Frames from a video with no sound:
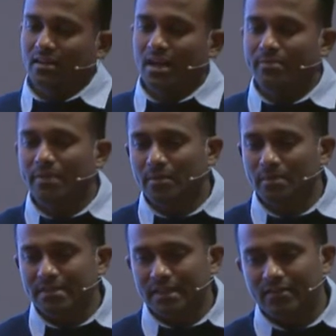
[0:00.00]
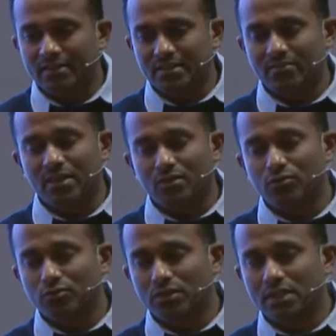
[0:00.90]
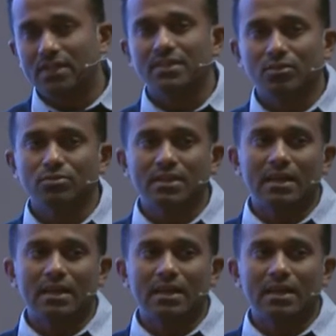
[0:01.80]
IBM is having somewhere close to 30,000